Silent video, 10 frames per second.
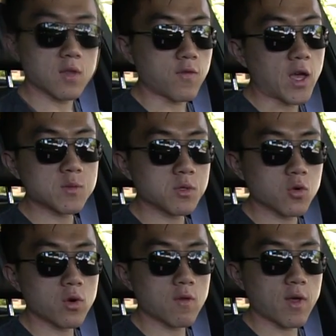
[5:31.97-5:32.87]
The vast
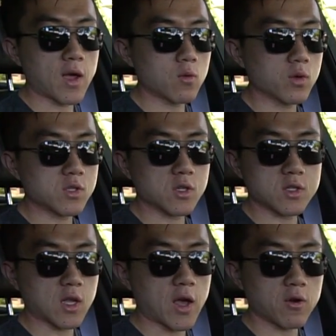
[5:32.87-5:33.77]
majority of that was
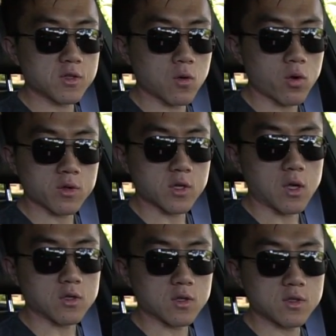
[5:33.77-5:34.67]
just tires and oil
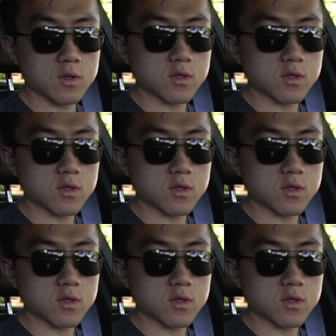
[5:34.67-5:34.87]
changes.